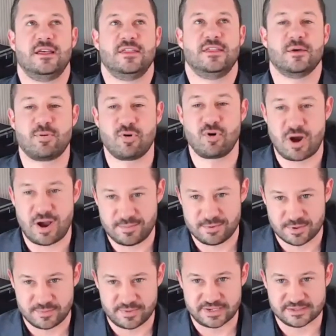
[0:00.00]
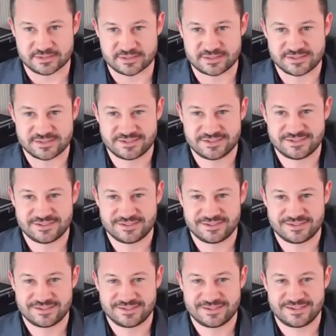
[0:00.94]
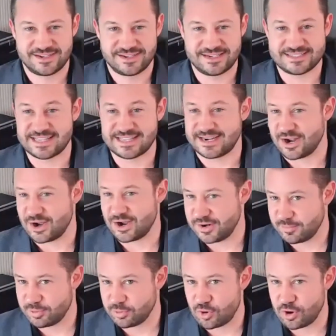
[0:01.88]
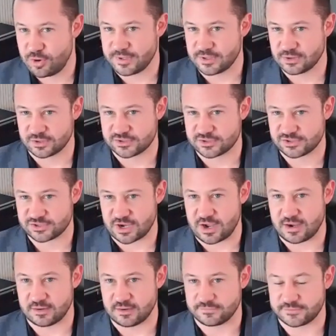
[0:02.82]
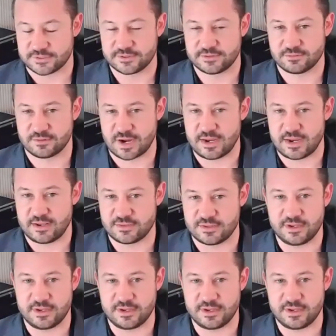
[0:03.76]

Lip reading: The problem is that unemployment looks soft, right?